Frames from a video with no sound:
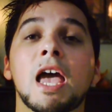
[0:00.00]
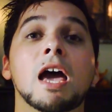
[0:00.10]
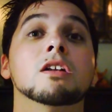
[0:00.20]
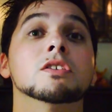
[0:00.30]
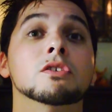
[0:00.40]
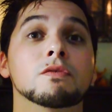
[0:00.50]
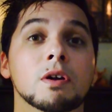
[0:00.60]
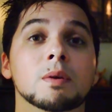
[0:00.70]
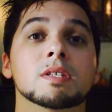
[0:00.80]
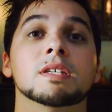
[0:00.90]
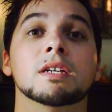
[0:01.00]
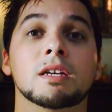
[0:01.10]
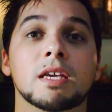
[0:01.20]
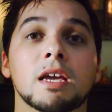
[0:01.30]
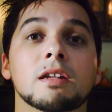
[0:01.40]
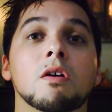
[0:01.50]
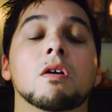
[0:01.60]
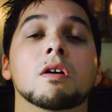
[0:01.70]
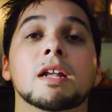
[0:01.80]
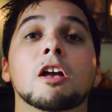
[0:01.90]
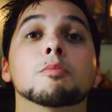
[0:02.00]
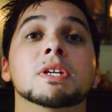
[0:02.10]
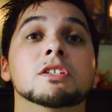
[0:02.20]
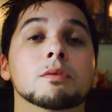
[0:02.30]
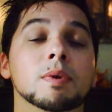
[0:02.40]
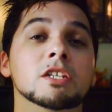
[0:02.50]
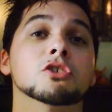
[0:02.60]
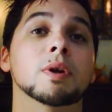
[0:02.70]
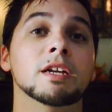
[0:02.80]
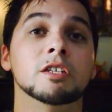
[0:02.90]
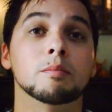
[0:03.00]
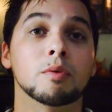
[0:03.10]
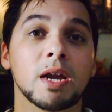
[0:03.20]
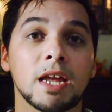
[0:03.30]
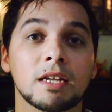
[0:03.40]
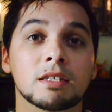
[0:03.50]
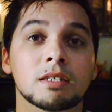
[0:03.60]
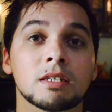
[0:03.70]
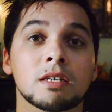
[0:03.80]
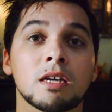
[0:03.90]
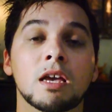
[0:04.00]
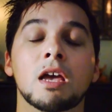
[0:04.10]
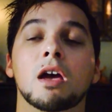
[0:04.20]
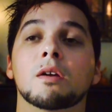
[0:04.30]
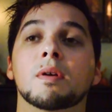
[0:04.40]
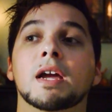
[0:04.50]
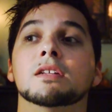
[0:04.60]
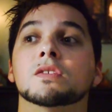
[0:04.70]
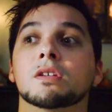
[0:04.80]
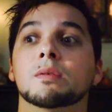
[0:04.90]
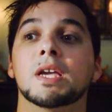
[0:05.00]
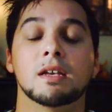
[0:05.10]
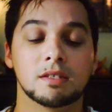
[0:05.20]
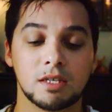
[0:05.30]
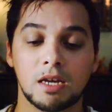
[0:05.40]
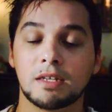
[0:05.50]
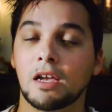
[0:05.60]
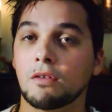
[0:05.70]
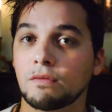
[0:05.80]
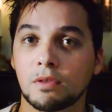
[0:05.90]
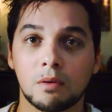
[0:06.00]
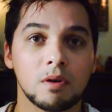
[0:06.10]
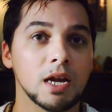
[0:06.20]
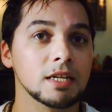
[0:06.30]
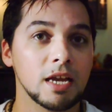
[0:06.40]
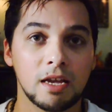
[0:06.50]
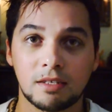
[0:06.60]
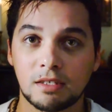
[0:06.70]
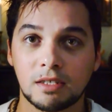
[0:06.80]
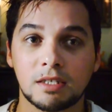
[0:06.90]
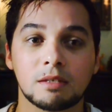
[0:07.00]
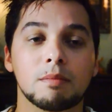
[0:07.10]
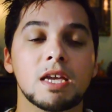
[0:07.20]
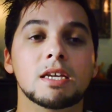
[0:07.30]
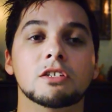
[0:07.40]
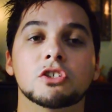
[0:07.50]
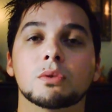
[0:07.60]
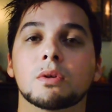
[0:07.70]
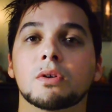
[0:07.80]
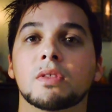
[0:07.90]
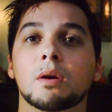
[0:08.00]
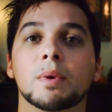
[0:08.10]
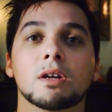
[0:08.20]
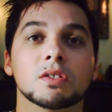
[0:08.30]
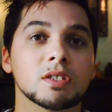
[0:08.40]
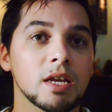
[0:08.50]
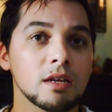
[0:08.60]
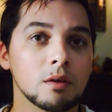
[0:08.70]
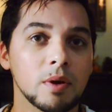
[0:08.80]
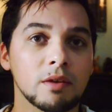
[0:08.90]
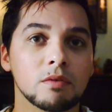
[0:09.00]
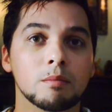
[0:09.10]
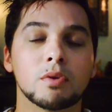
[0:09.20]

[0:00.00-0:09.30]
and also focusing again on helping to retrain your brain. Alright, so yes, cutting out fluoride, excellent. Making sure that we are staying away from